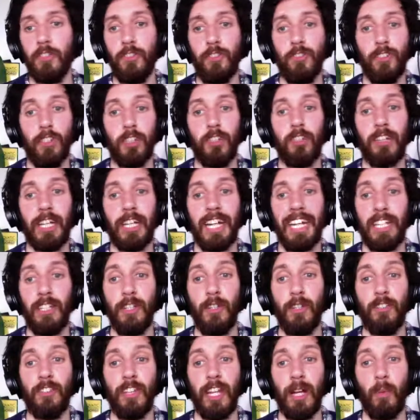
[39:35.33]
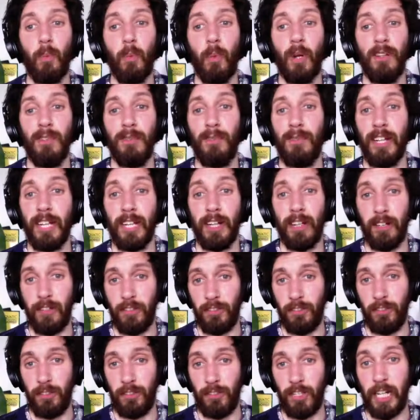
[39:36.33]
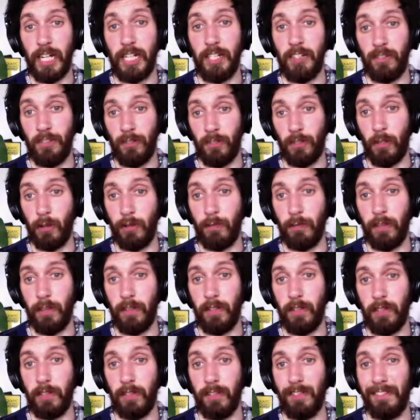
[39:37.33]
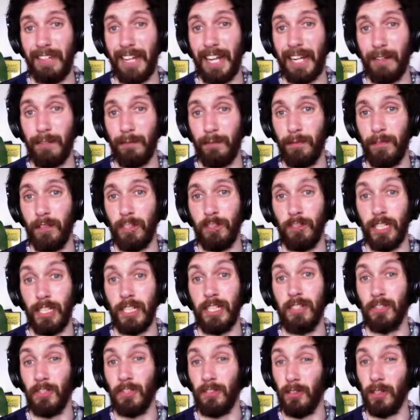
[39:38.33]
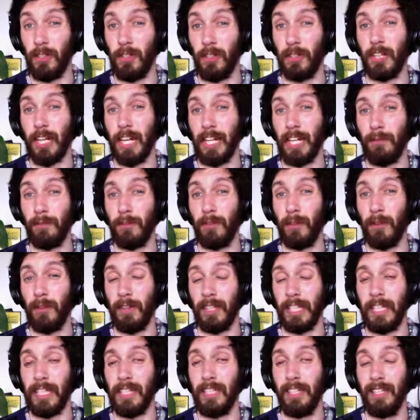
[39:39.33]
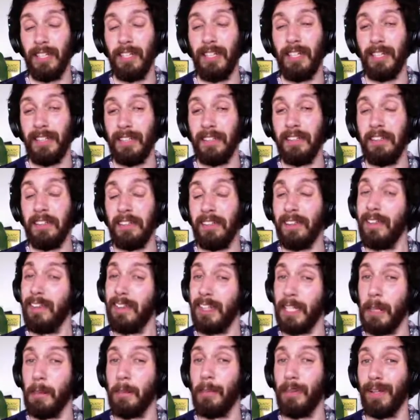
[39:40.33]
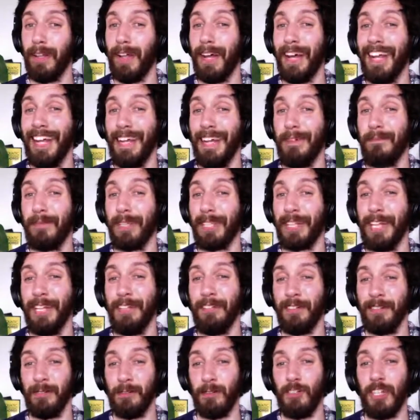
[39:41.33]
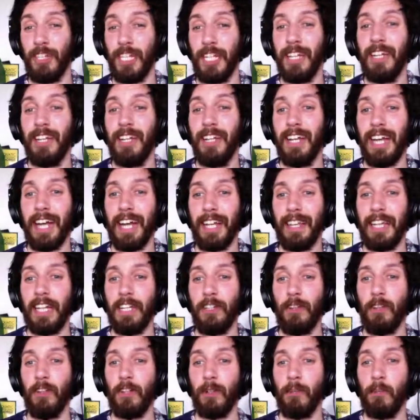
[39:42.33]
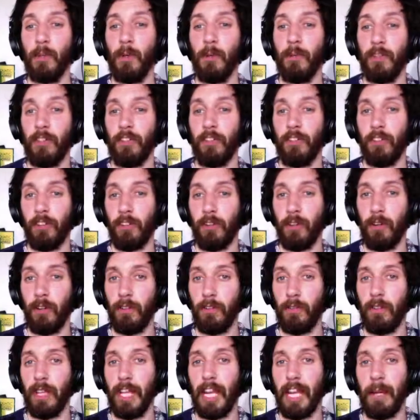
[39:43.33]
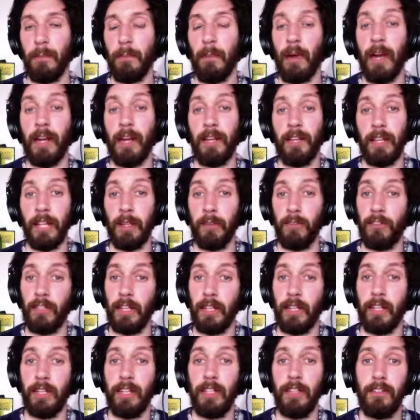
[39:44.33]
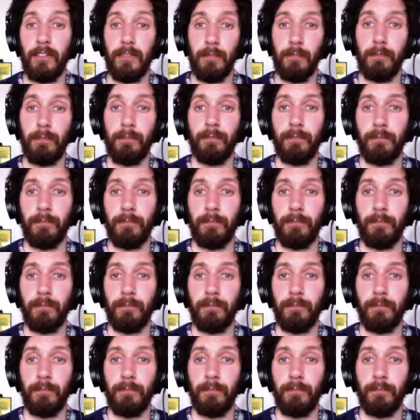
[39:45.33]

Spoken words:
just kind of use that one finger to change, go from the third to second for the G, just so you kind of got the implication of a G, and then you can move it just across to the A minor. That would sound like this.